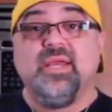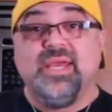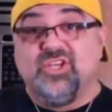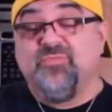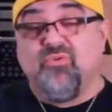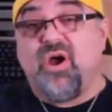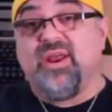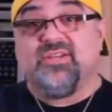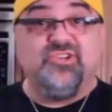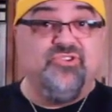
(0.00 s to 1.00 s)
kitchen
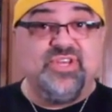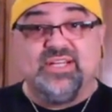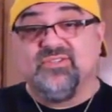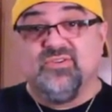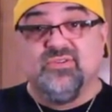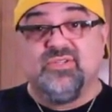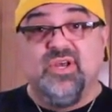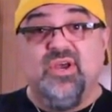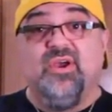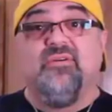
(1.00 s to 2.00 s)
products and utensils
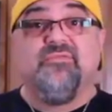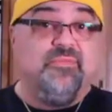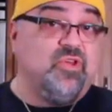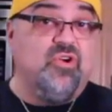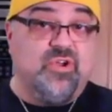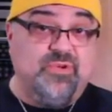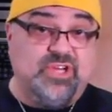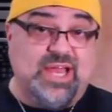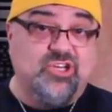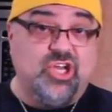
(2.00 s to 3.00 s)
from the Cooking with
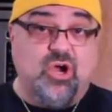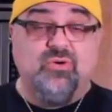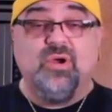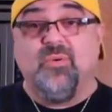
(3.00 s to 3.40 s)
Jack show.